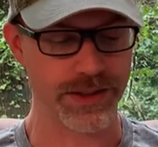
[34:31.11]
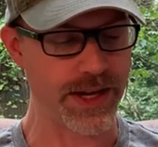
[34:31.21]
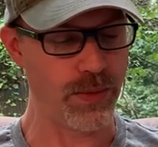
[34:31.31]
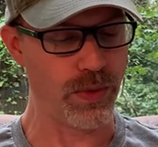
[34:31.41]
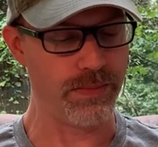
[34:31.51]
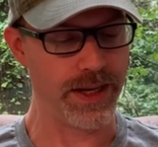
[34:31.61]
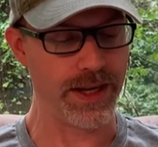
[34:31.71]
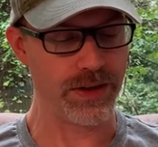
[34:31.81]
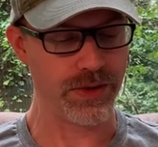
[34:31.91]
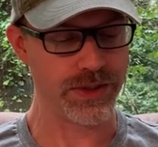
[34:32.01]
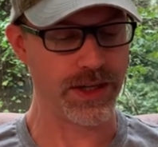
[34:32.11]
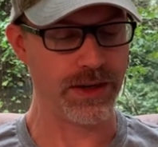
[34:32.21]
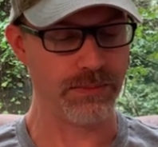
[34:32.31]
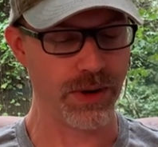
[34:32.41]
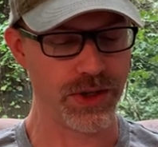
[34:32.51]
as I would be
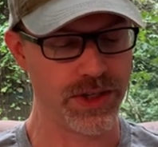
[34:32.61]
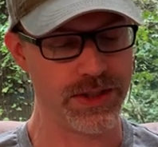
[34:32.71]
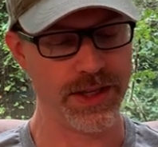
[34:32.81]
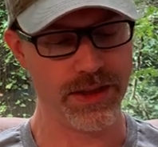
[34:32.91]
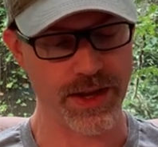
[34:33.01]
interested in purchasing.